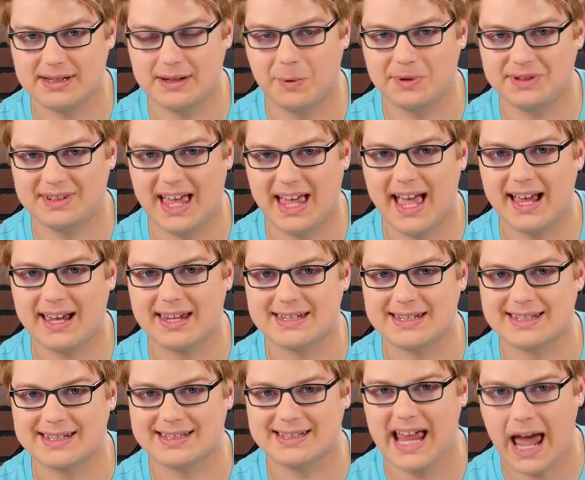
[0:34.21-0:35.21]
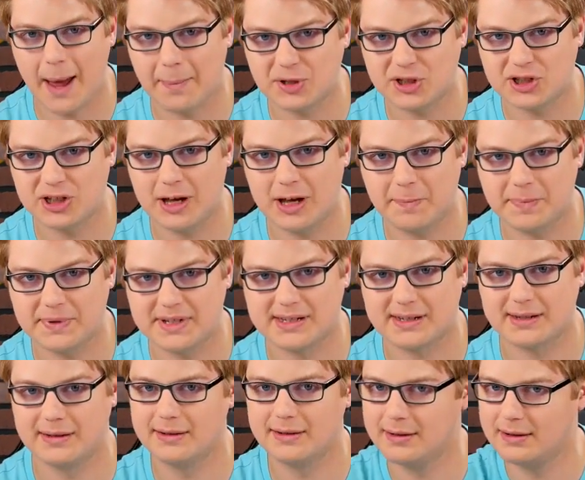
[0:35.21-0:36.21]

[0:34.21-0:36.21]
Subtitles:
Now what the heck is snap ships?